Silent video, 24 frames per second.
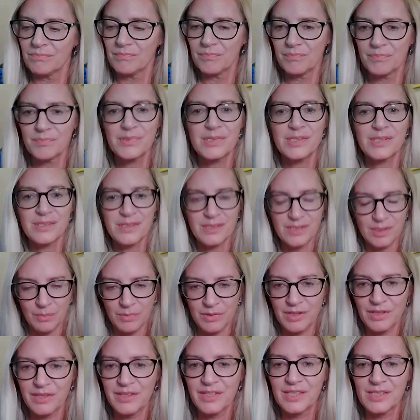some of
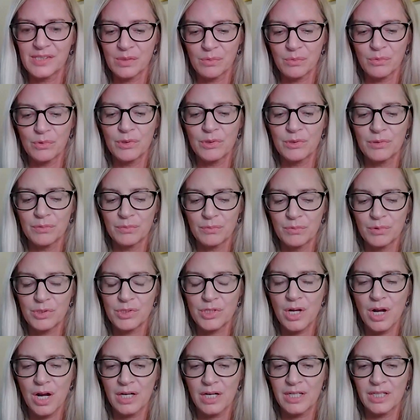the things that we're
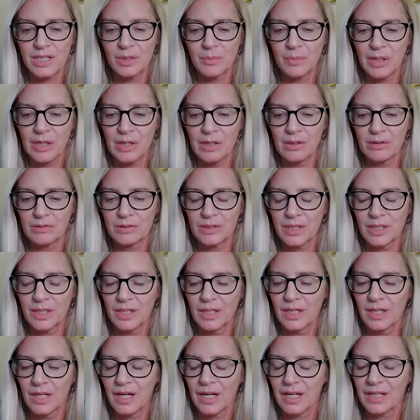talking about.
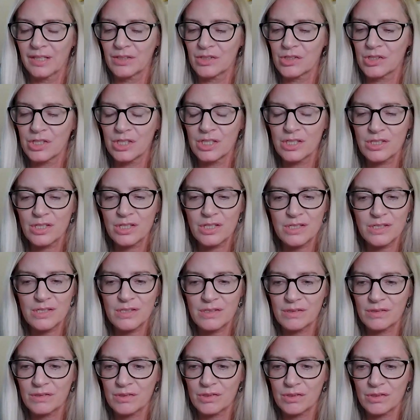And she
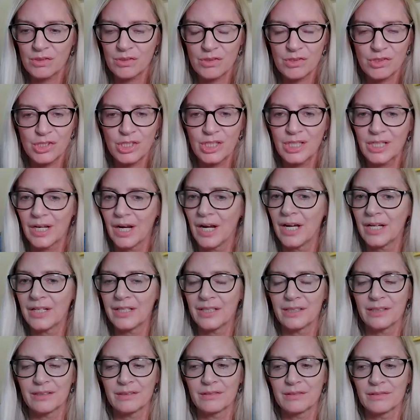got
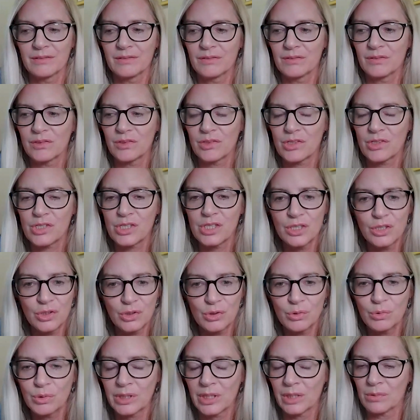it. She
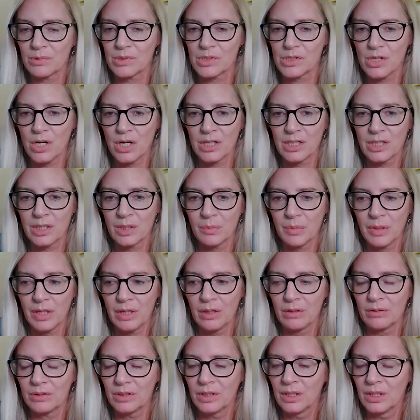knew what I was talking
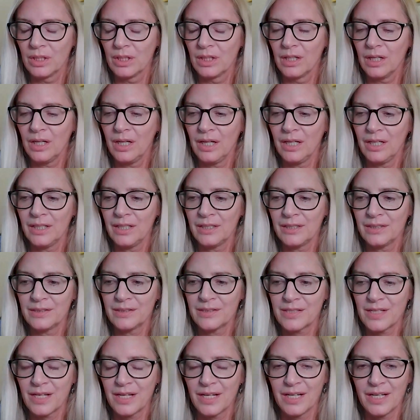about. And